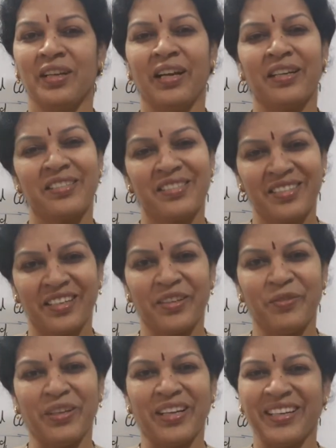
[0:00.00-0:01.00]
and
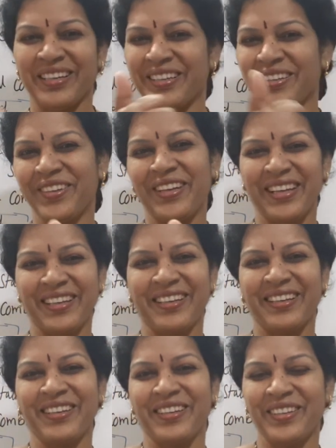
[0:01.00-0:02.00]
study well. Good
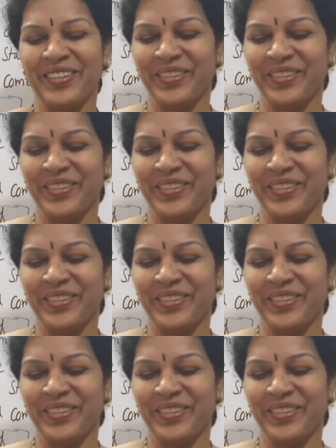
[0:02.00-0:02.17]
luck.